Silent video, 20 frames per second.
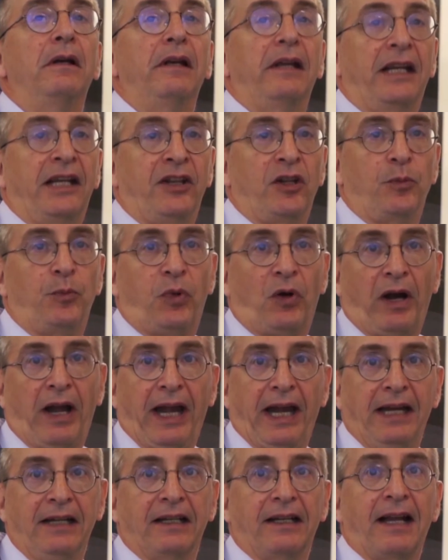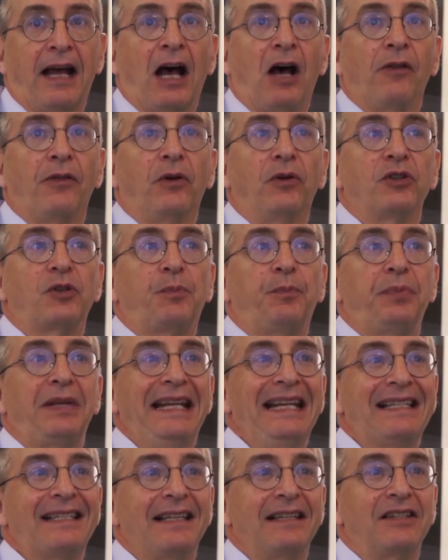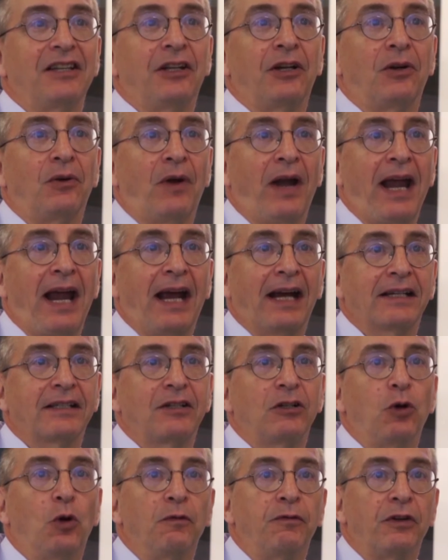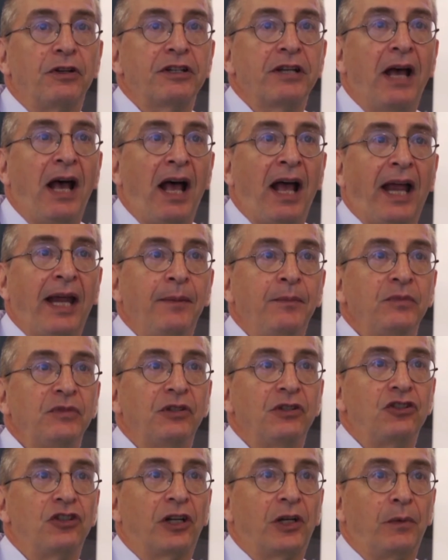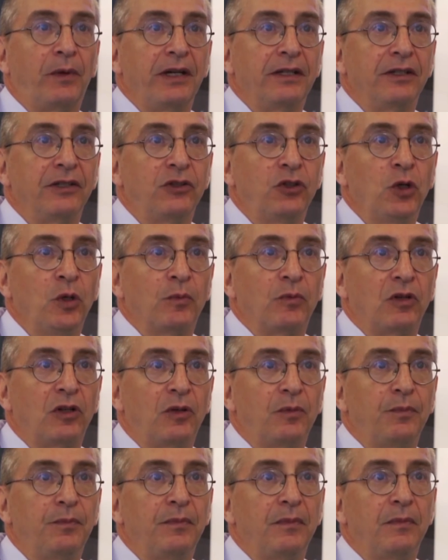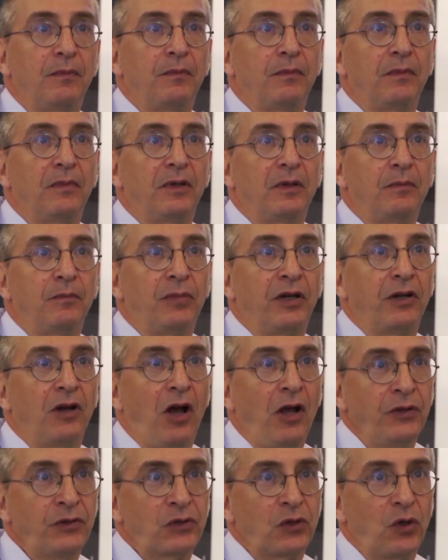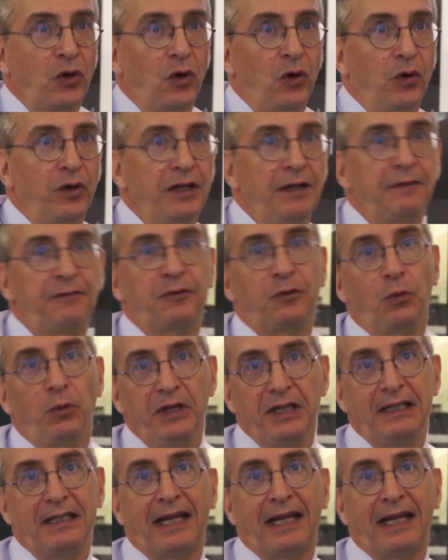in the brain and how those pieces interact over time to generate the tumor. But also, if we